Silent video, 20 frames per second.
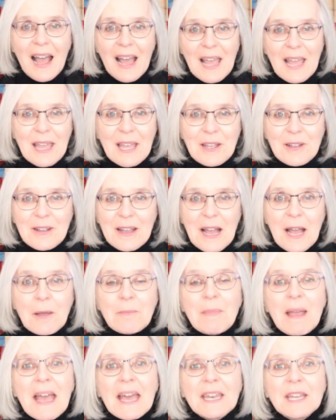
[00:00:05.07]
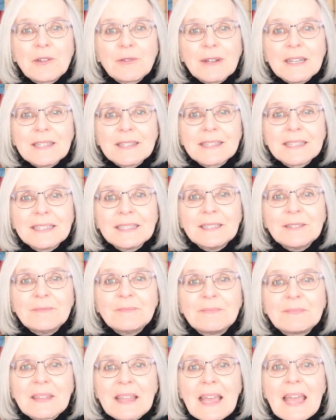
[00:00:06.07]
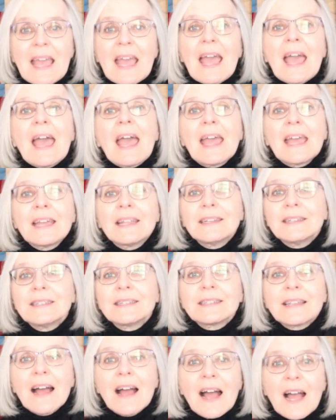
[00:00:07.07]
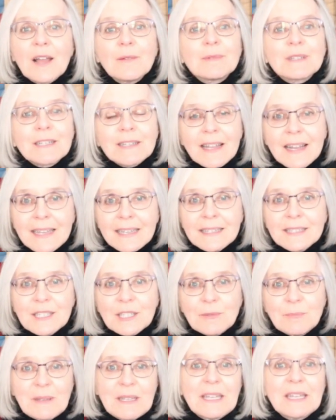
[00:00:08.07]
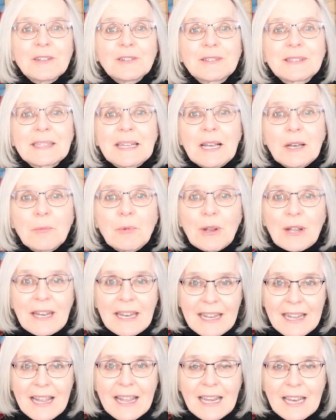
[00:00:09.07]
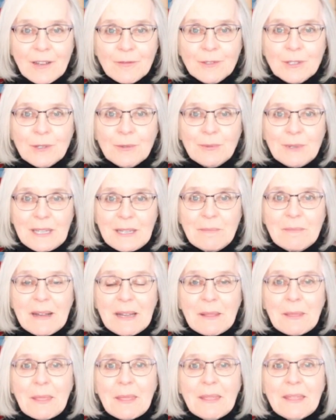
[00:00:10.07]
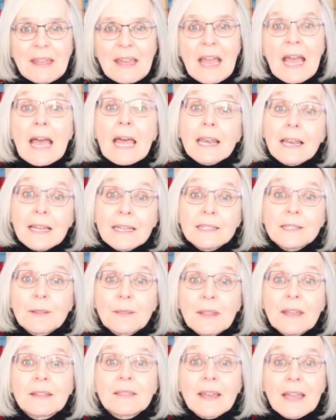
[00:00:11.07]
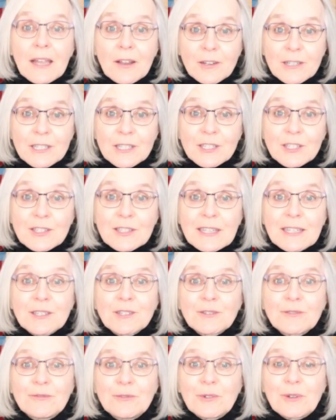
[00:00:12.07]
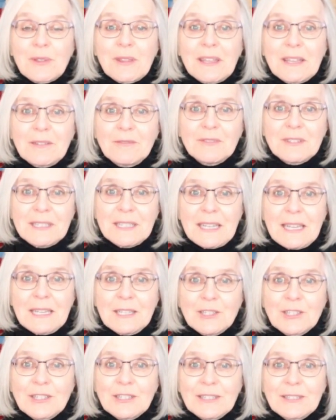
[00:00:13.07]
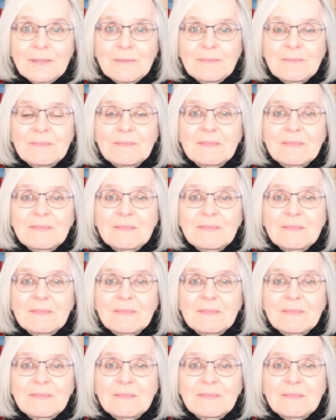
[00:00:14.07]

Hi, I'm Patti Grayson, and I'm delighted to be here celebrating I Love to Read Month. I'd like to thank the Heritage Center for the invitation.